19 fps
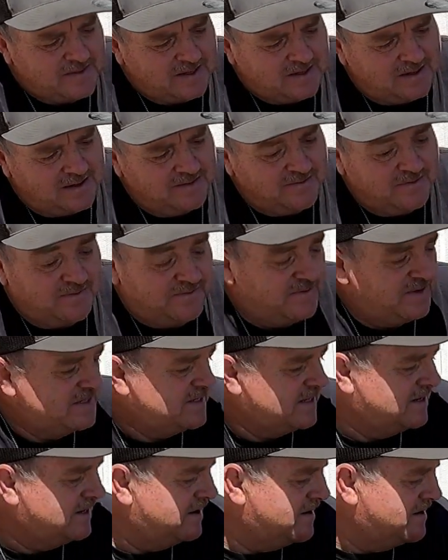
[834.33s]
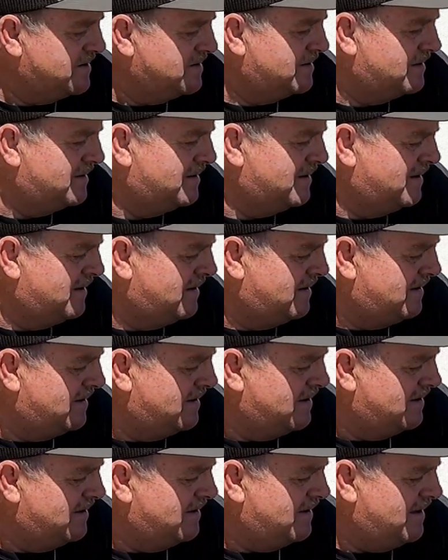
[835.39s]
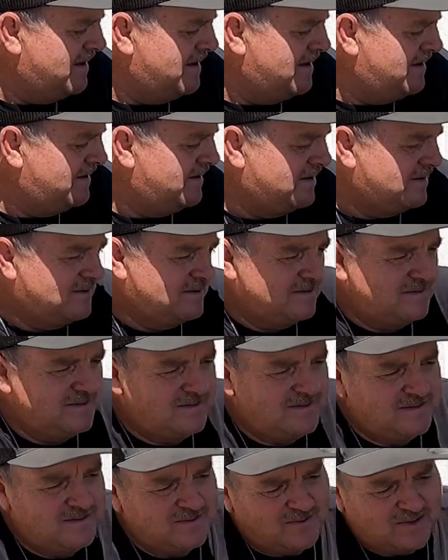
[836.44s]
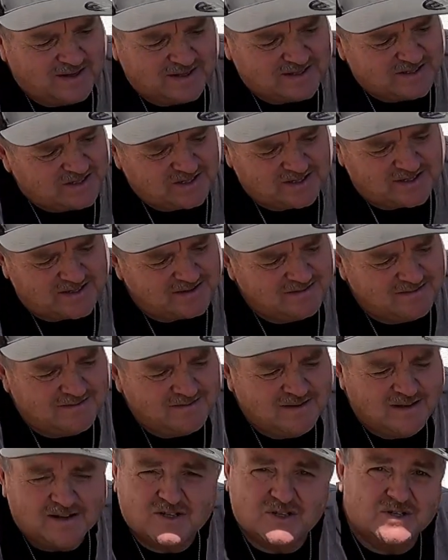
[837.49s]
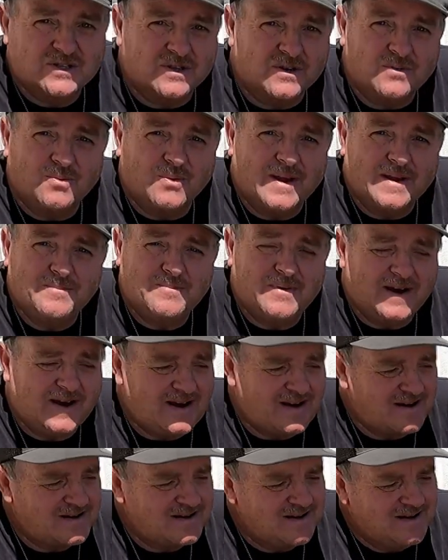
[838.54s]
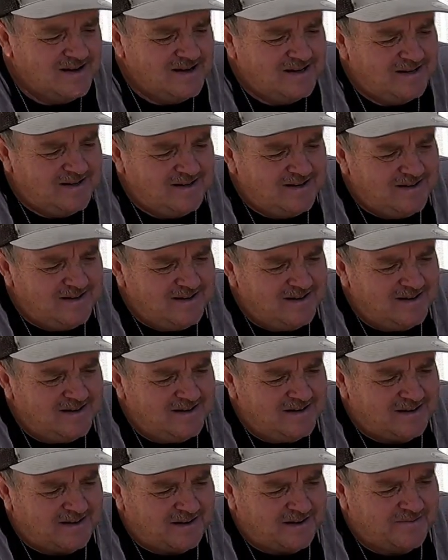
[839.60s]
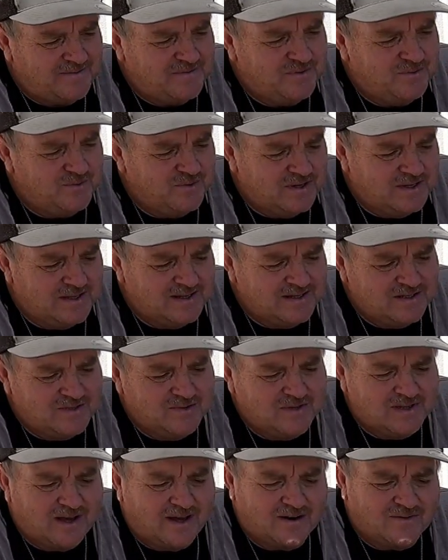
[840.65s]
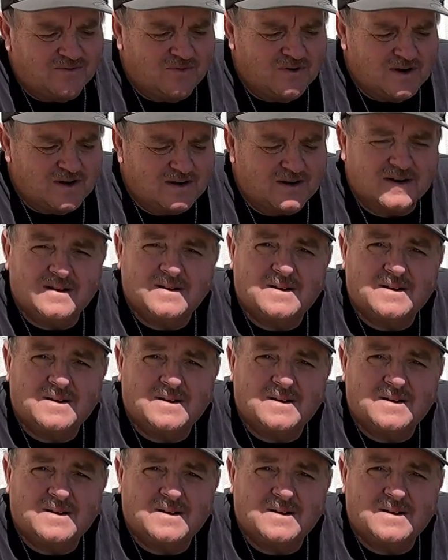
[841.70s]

if it fits in here. And well, it's just a great bag. And if you really do a lot of work